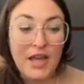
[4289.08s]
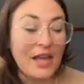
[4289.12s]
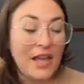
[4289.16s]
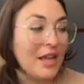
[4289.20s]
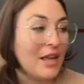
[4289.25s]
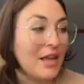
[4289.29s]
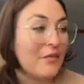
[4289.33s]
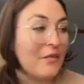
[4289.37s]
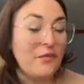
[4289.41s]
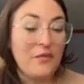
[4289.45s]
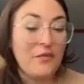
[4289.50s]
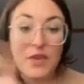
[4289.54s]

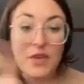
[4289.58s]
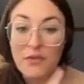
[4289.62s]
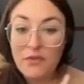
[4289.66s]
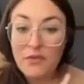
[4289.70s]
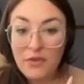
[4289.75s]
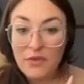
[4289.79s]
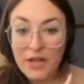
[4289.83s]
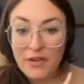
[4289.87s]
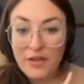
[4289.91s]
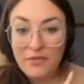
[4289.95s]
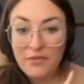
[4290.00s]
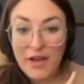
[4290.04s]
feel
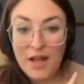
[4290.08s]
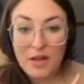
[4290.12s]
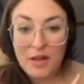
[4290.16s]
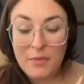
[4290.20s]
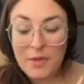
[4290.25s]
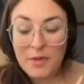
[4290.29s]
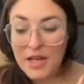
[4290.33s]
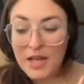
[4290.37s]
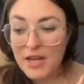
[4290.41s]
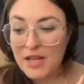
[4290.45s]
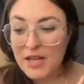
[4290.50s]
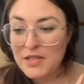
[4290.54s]
free to follow
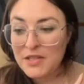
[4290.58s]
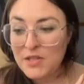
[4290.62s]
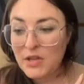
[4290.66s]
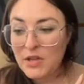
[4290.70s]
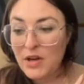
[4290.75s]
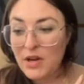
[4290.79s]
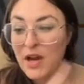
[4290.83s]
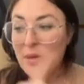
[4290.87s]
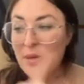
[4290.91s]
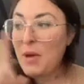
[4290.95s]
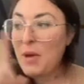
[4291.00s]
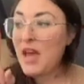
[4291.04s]
me on
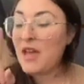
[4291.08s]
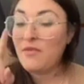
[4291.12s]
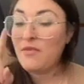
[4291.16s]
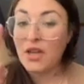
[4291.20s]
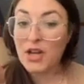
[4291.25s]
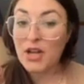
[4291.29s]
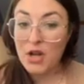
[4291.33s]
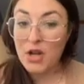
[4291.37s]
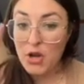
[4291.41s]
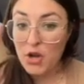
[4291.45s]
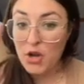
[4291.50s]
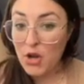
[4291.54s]
Instagram. I have
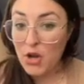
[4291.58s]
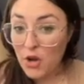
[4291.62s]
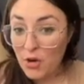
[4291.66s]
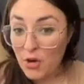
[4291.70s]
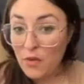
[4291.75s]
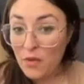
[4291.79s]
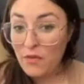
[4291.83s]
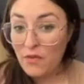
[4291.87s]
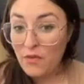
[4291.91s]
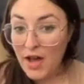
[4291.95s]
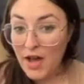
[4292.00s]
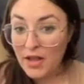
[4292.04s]
like no
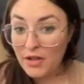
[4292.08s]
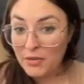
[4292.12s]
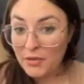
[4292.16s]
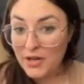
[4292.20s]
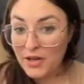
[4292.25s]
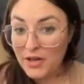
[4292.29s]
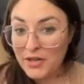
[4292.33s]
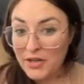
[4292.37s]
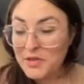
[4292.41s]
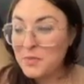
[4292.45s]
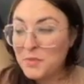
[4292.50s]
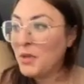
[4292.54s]

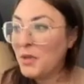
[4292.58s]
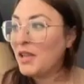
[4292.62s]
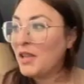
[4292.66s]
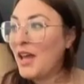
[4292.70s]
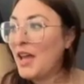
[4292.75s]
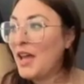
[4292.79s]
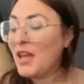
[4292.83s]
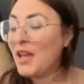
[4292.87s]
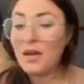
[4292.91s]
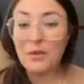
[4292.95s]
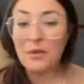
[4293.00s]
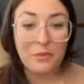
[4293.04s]
followers, but
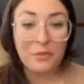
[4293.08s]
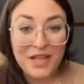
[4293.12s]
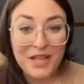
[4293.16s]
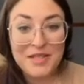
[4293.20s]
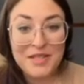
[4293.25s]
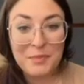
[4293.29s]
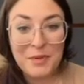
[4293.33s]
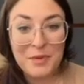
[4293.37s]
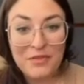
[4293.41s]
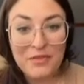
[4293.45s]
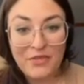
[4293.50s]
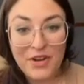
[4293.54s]
like, let's
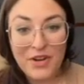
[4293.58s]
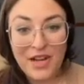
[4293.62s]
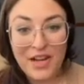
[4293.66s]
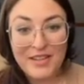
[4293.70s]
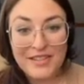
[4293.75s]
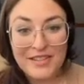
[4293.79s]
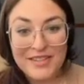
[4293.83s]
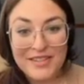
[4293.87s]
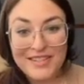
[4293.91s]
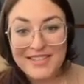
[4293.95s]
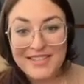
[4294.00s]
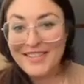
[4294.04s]
be
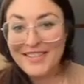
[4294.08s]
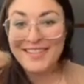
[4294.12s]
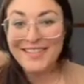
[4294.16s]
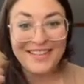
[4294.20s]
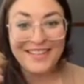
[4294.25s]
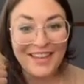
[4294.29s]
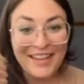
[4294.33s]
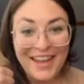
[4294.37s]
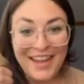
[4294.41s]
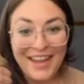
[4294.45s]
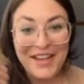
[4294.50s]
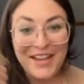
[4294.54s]
friends.
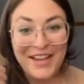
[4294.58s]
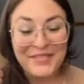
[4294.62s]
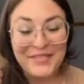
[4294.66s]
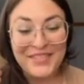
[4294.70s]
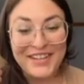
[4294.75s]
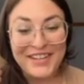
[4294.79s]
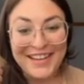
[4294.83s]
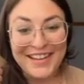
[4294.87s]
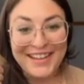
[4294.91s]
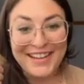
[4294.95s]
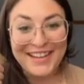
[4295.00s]
Add me.